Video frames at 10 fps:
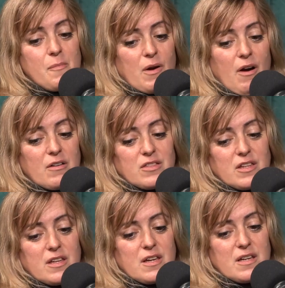
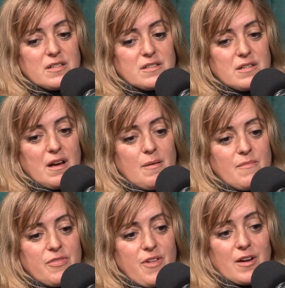McCarthy is
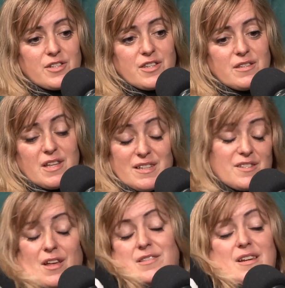thought
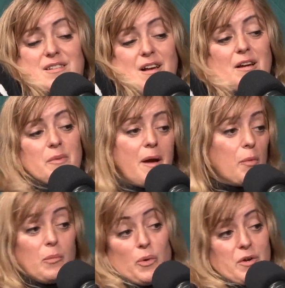that he's not going to be. I
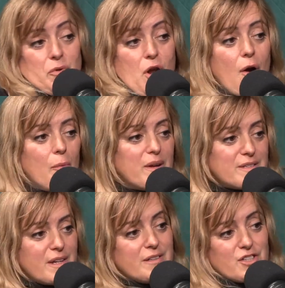mean, we don't know because he just